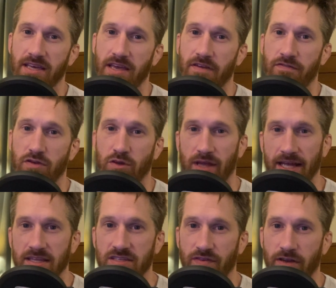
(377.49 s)
If you like
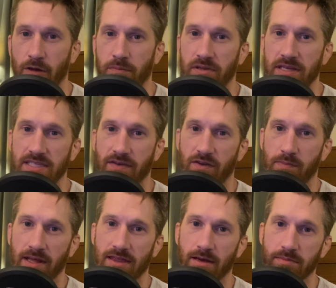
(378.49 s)
this video, please give it a
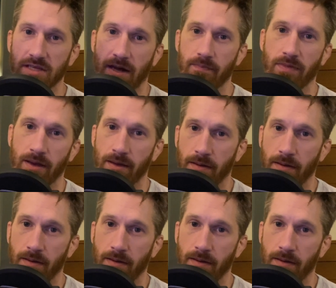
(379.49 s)
big thumbs up.